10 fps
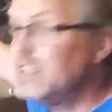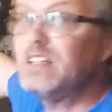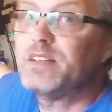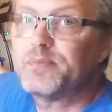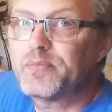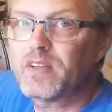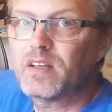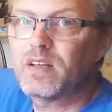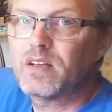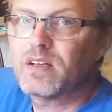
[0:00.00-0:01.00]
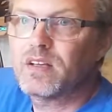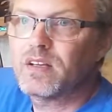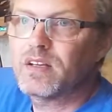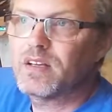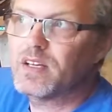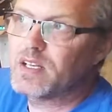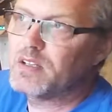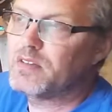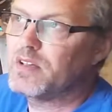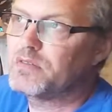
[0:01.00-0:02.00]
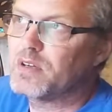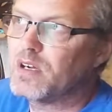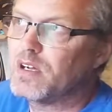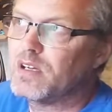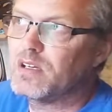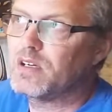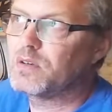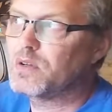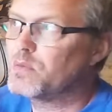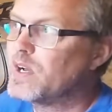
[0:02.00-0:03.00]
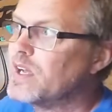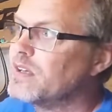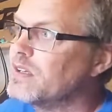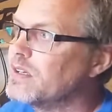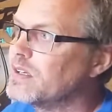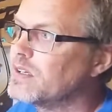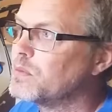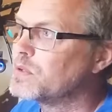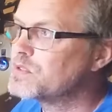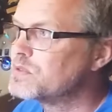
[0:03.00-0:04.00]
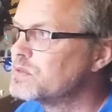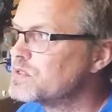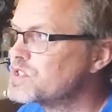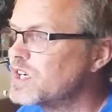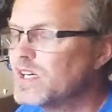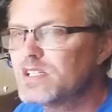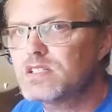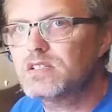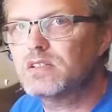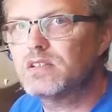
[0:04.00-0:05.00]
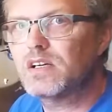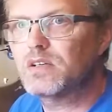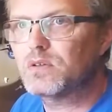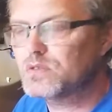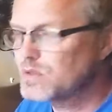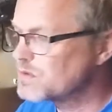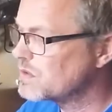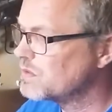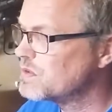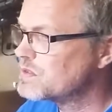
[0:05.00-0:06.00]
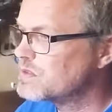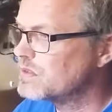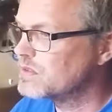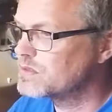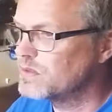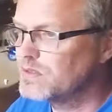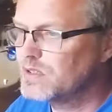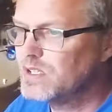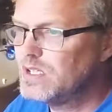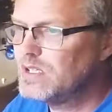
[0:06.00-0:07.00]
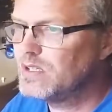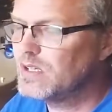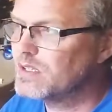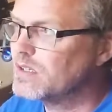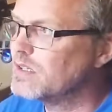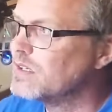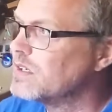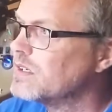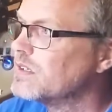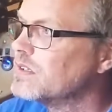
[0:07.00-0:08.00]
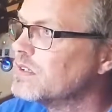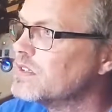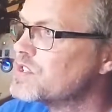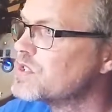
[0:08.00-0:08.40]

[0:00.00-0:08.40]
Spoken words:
key. And if I'm on a ride and I want to charge, I only turn the key, and then I